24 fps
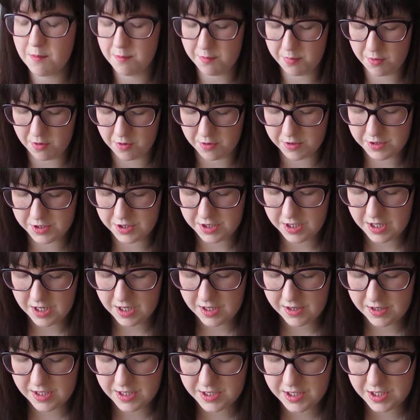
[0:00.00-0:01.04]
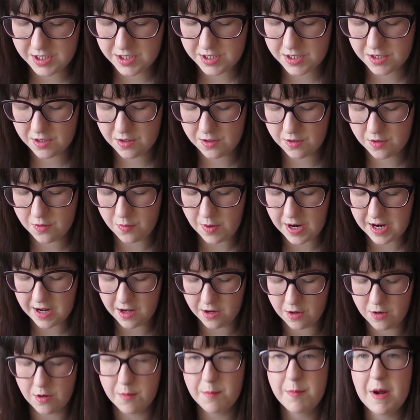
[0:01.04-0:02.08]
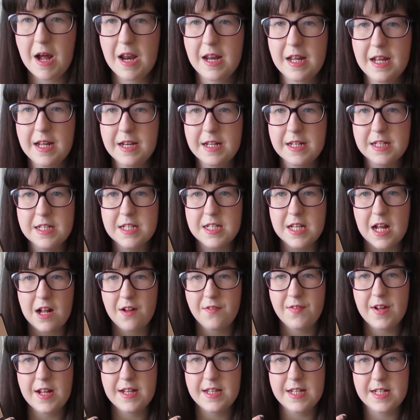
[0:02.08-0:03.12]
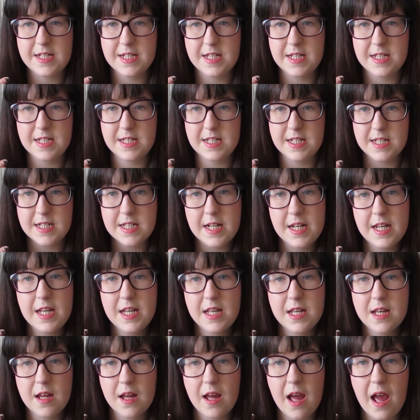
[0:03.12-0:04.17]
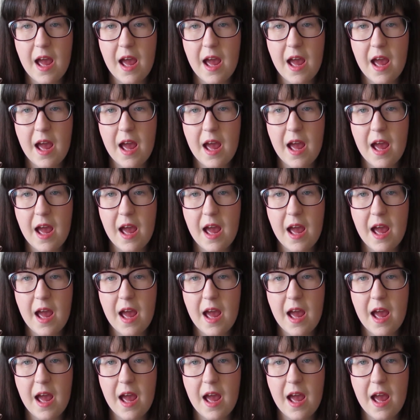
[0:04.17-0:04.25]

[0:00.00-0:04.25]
but this is quite a good palette in itself, and this is the Sleek